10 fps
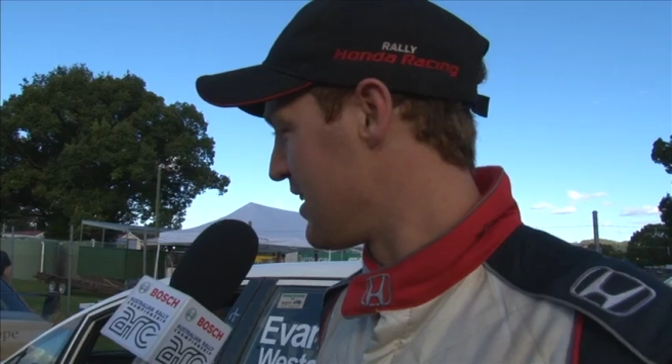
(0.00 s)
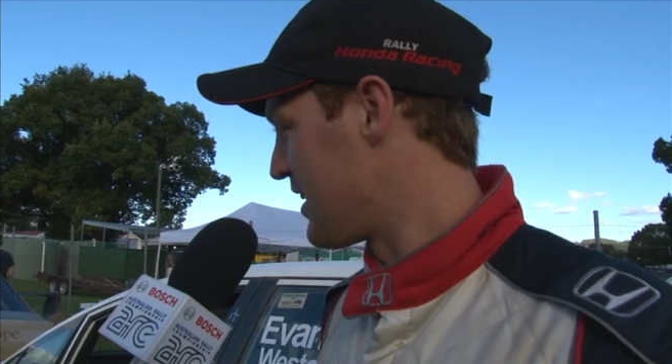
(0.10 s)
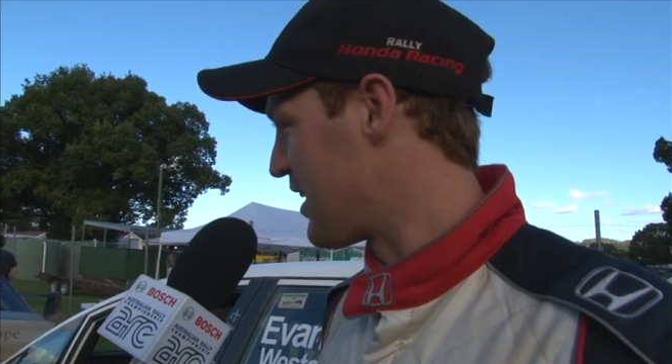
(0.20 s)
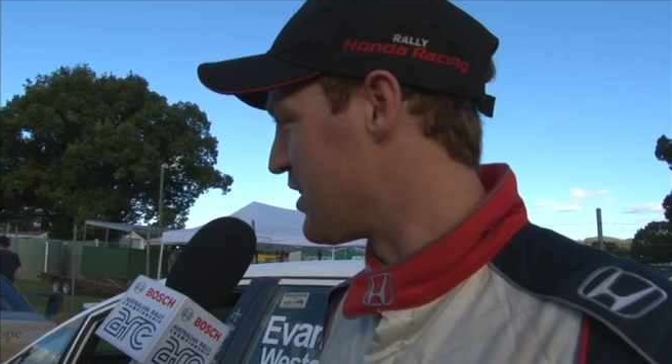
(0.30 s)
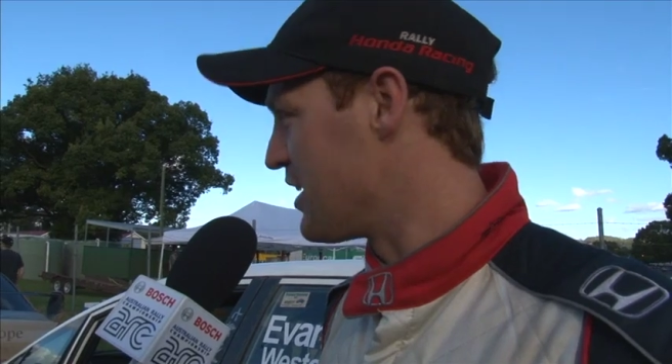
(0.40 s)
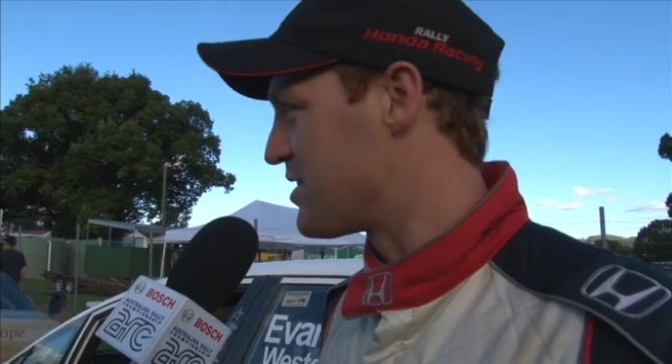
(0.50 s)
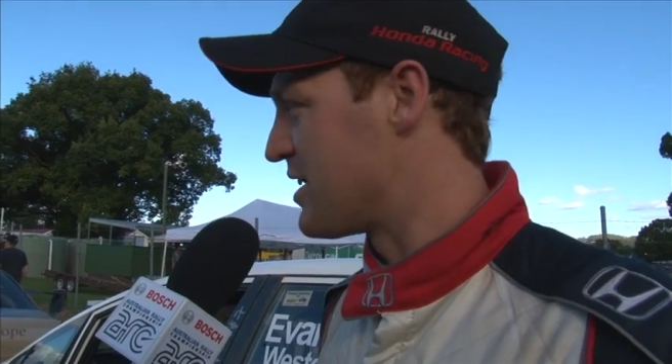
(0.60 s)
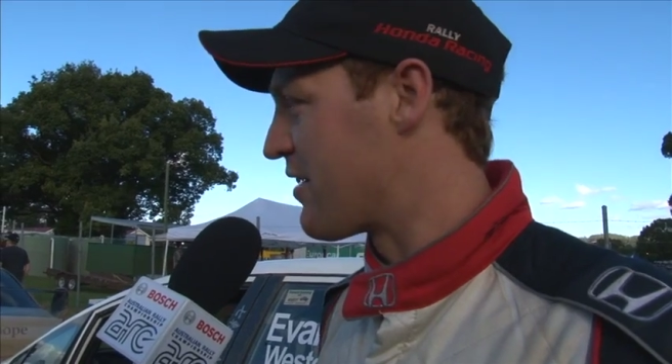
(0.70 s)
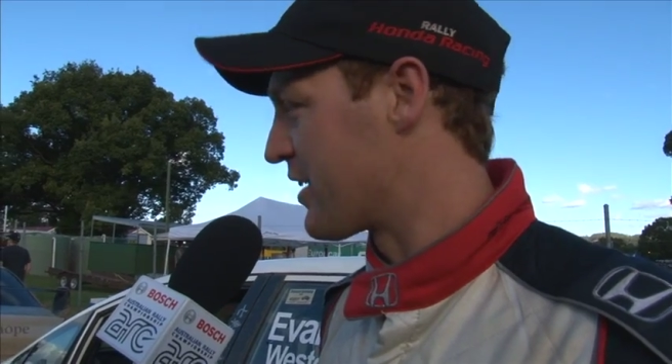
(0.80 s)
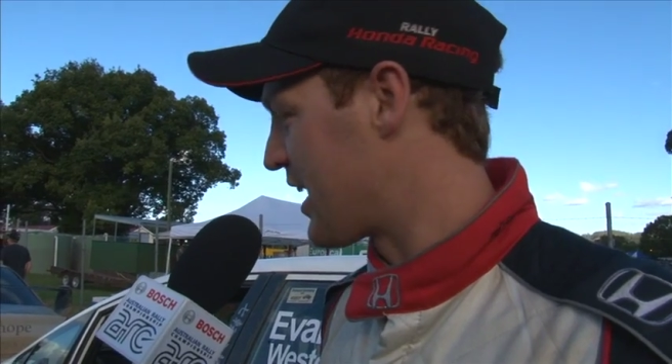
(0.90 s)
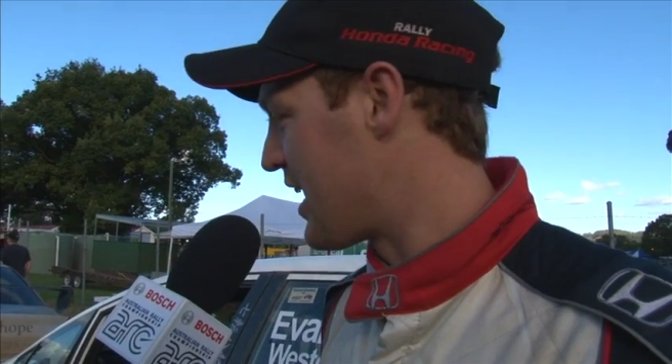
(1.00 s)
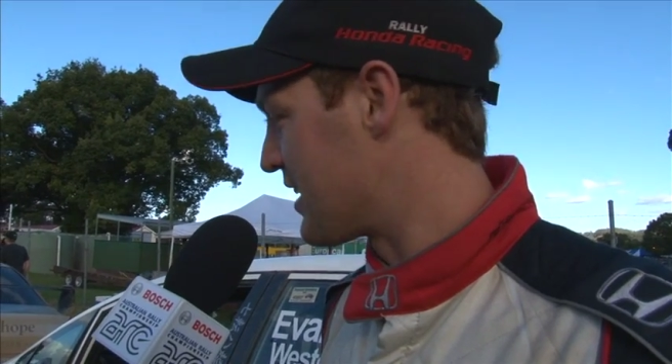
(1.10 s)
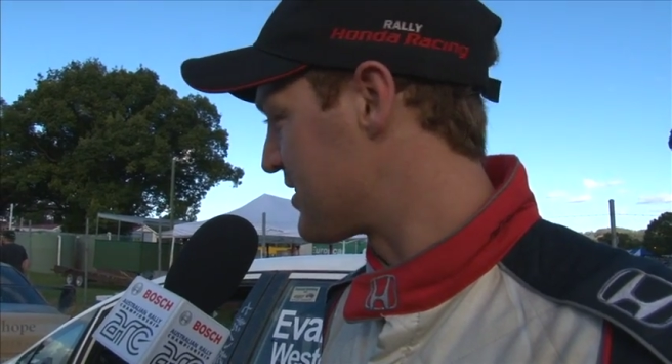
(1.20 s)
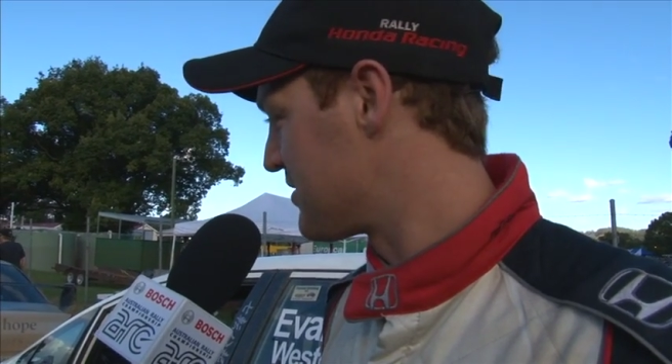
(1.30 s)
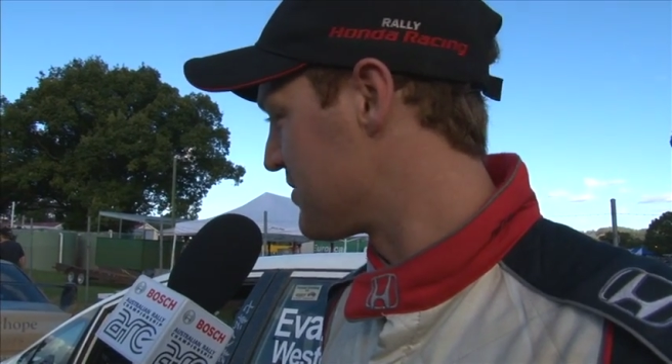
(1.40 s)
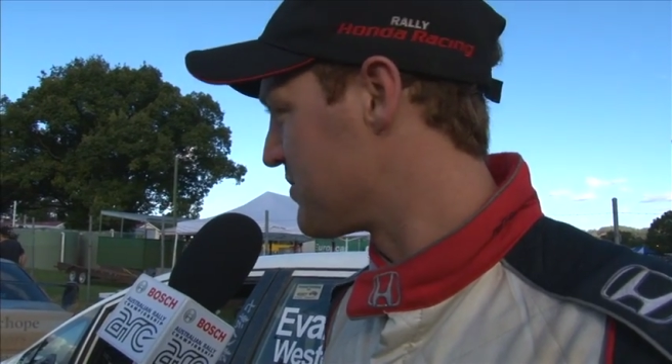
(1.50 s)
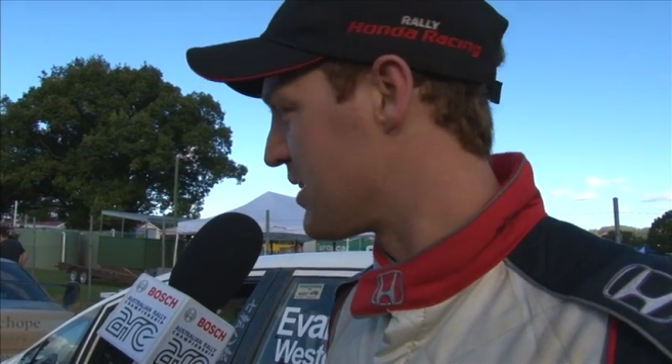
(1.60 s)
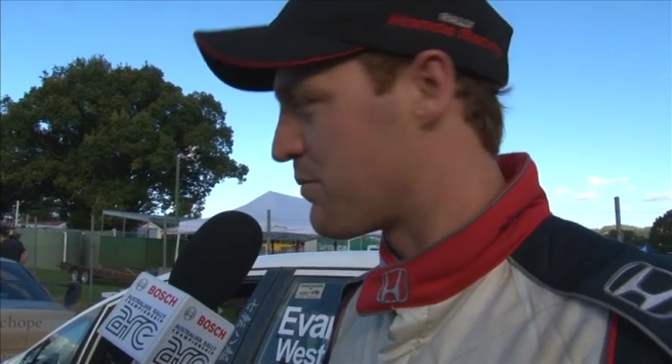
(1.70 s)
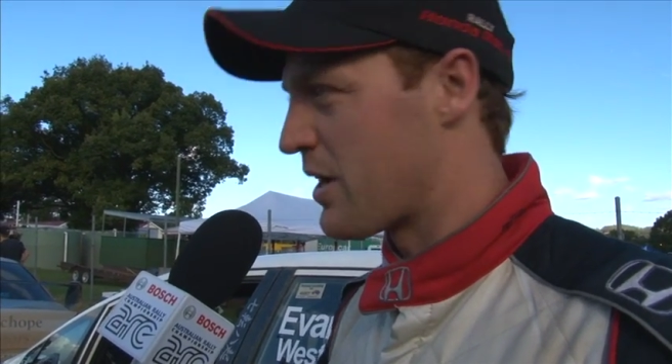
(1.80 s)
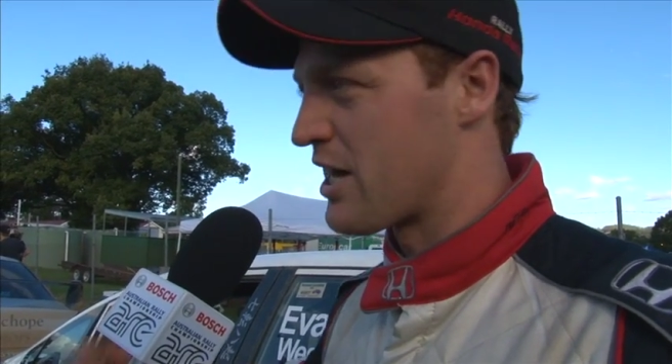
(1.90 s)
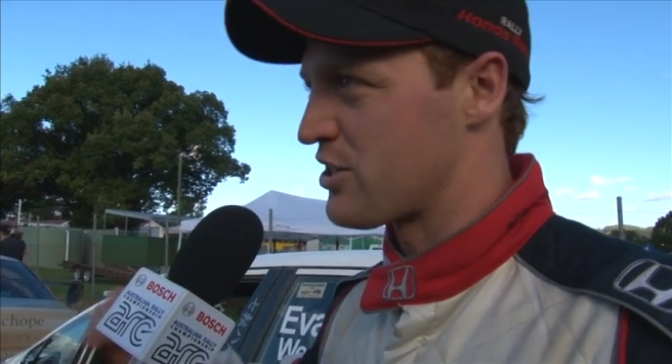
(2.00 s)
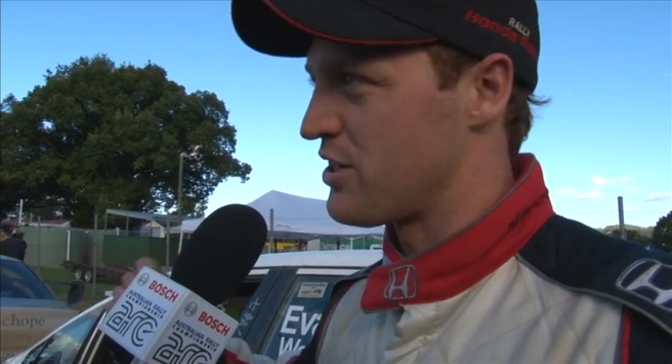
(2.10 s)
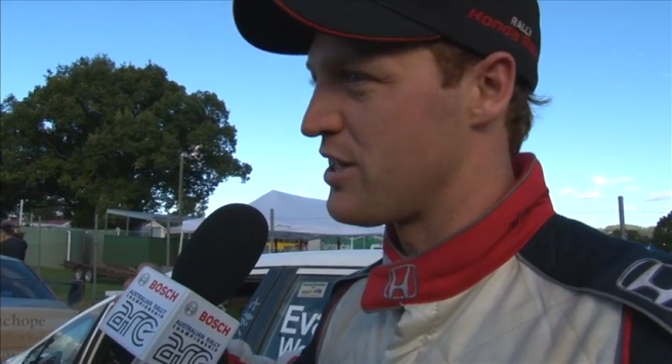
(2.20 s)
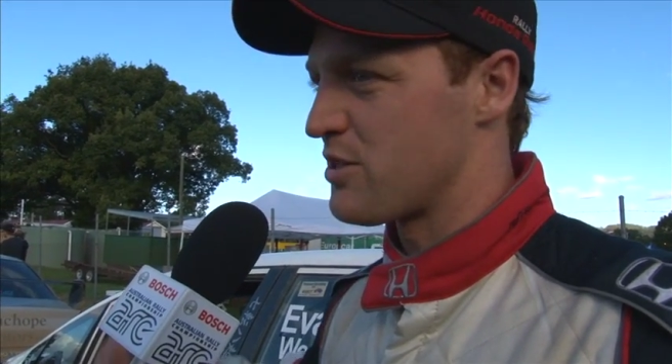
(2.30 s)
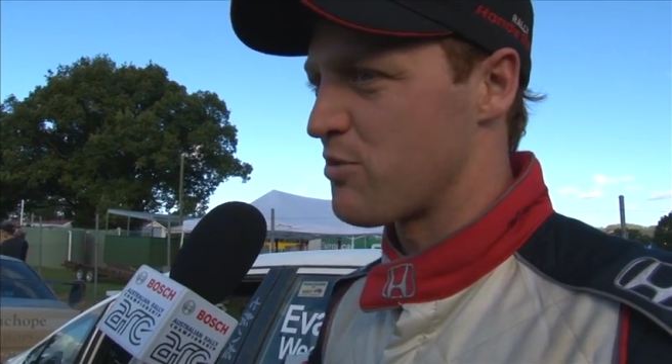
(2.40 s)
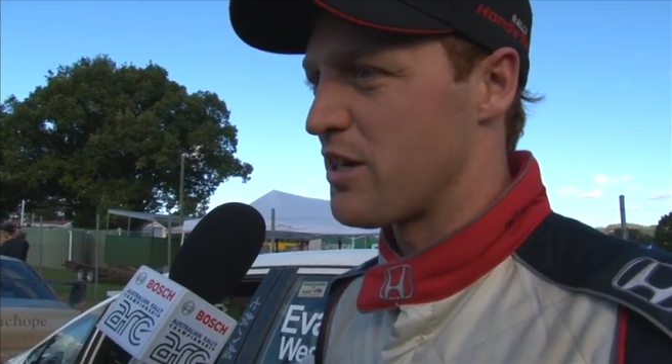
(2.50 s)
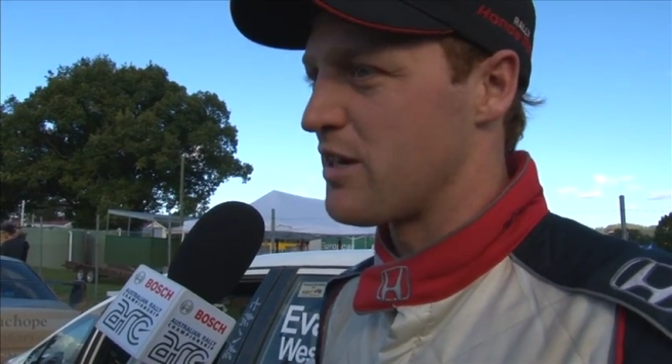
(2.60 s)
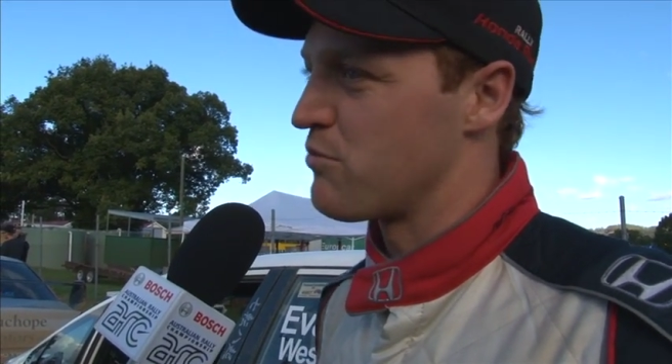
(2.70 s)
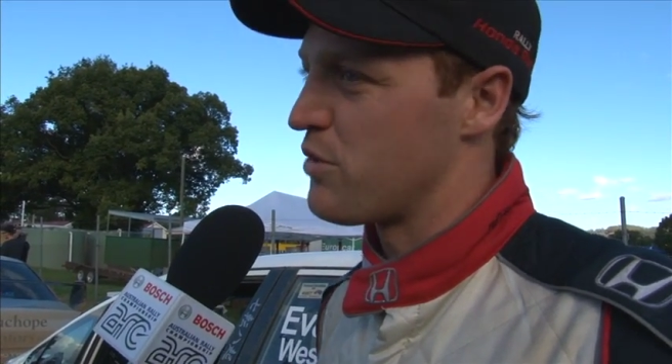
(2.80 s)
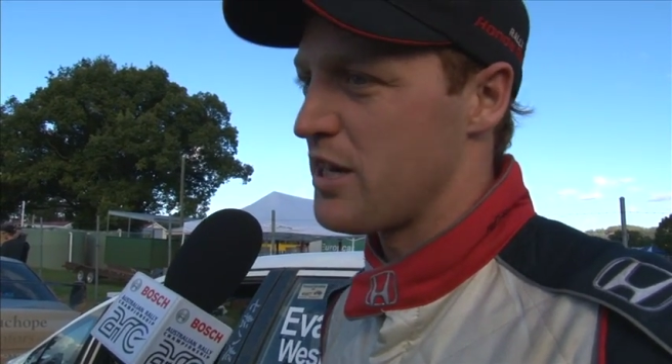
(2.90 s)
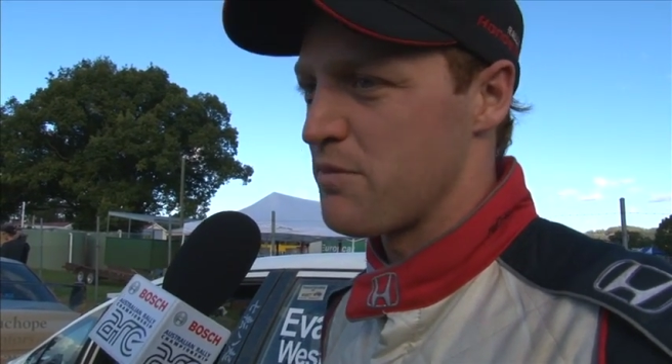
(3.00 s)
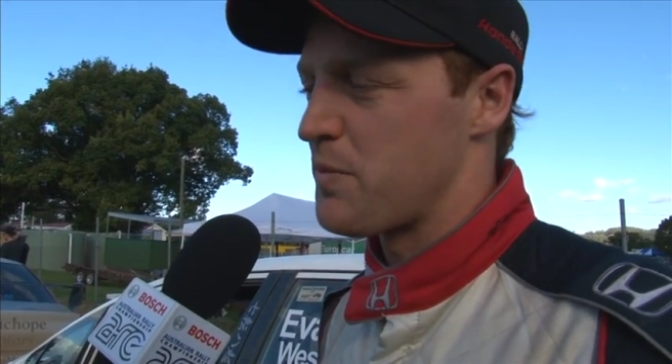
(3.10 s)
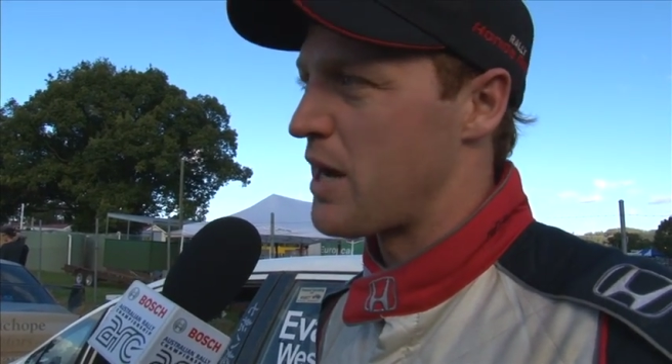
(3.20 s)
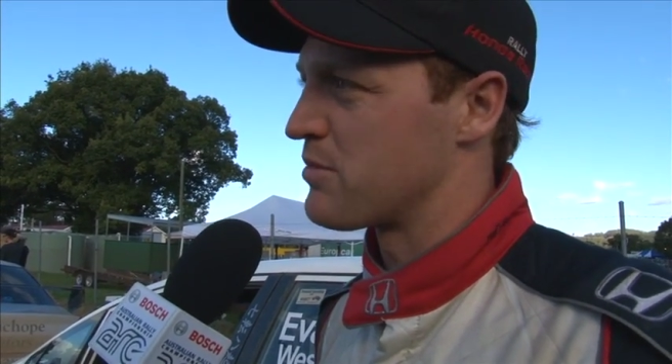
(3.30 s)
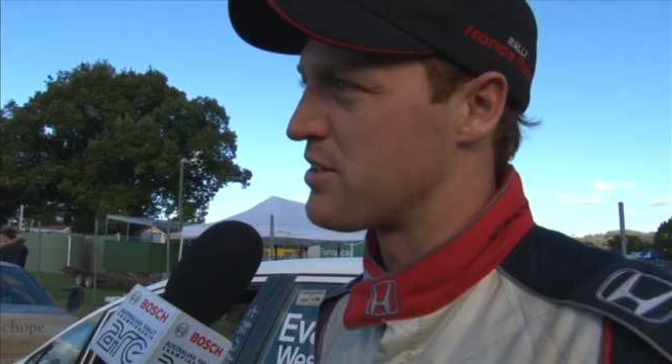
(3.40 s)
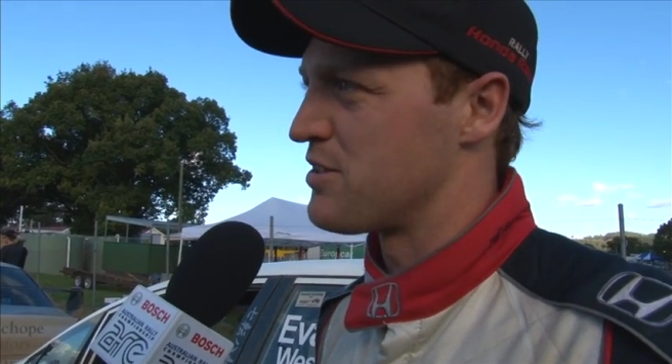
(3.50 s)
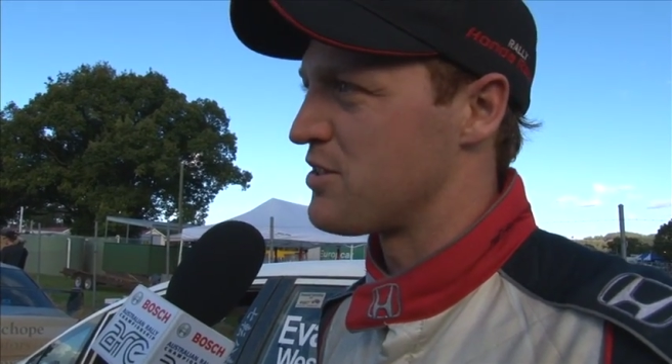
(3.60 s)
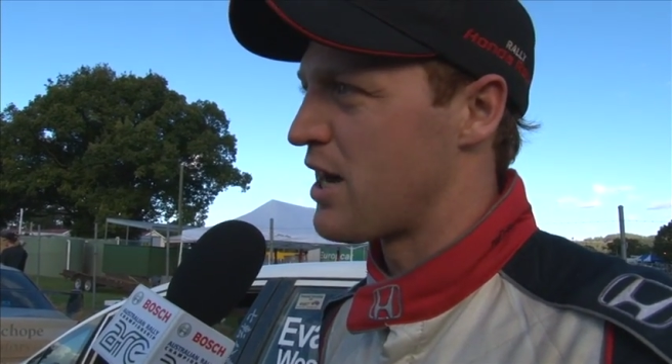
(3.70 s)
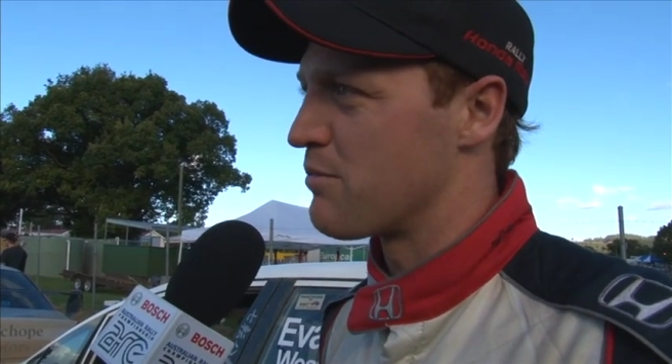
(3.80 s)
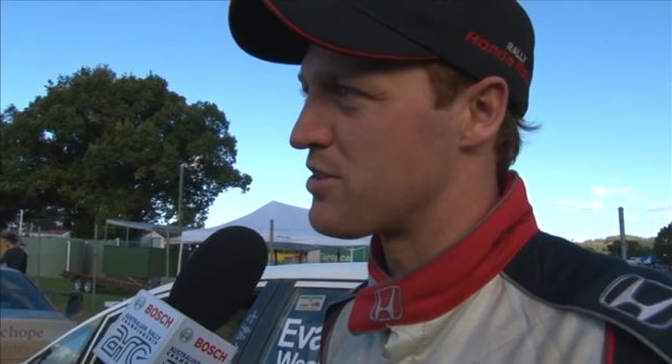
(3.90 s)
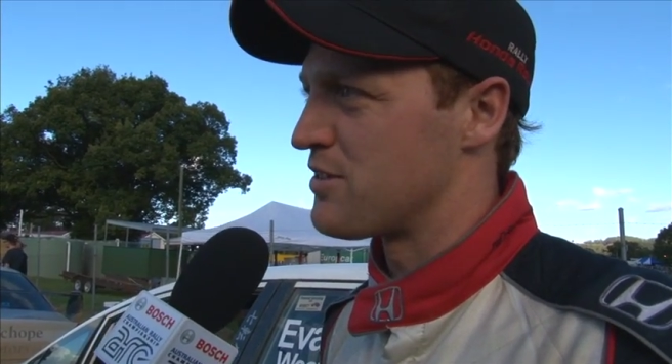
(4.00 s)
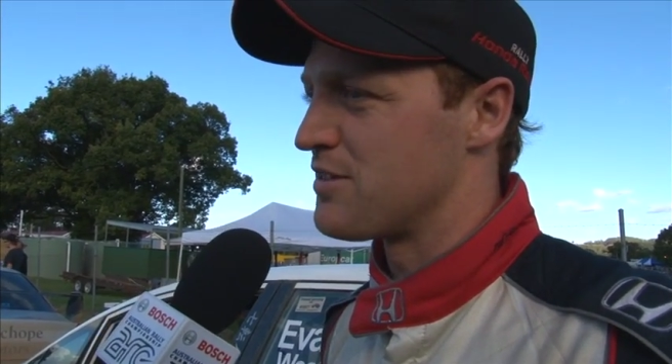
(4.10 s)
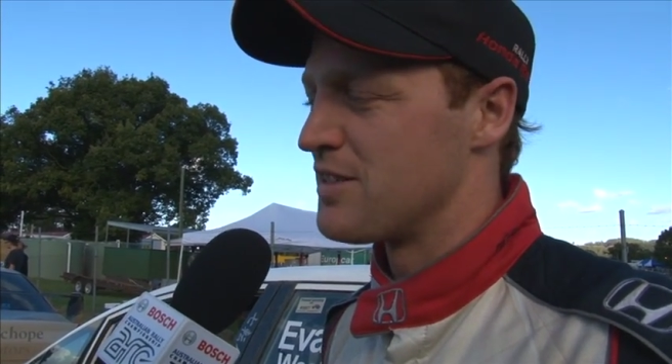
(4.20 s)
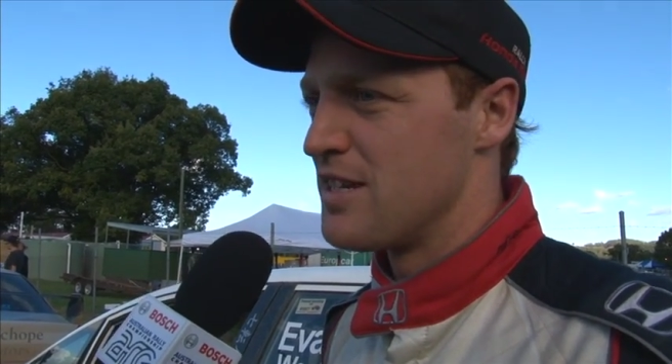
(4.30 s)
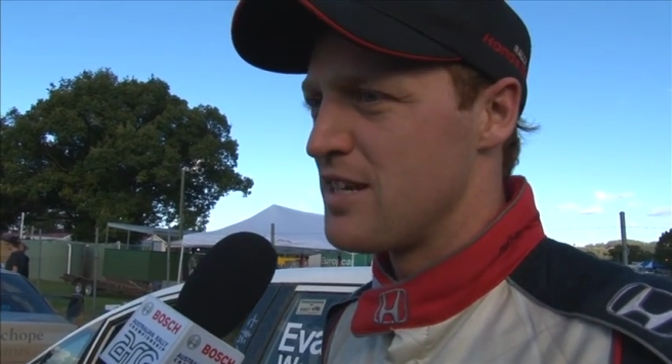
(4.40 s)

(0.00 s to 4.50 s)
years in other cars in past years where we're hitting bumps and jumps, and